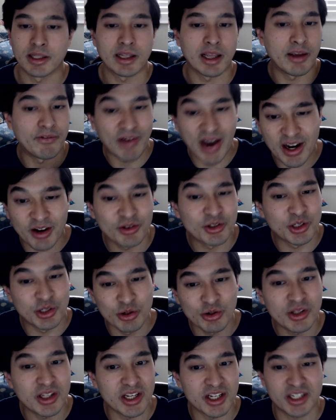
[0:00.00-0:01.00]
if I don't
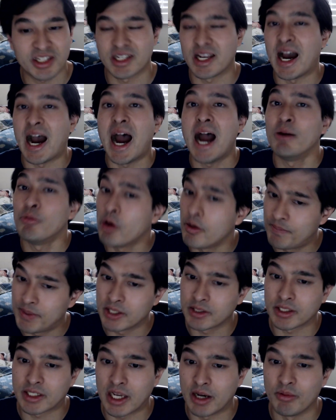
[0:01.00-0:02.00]
do this, I won't be able
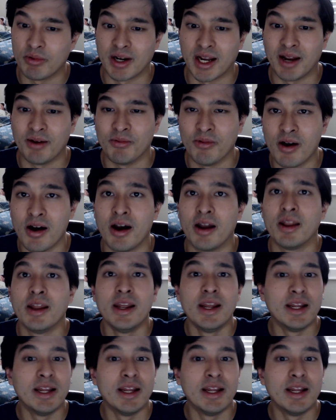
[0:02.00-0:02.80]
to get what I want."